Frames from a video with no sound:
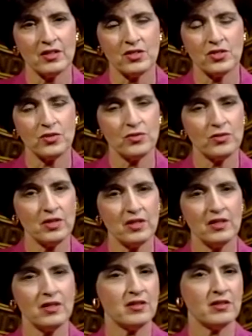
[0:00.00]
to
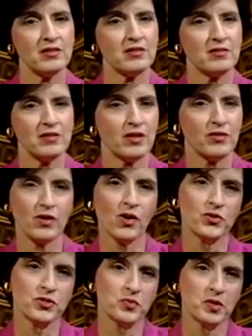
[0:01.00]
the
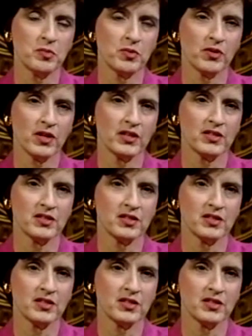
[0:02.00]
host of people that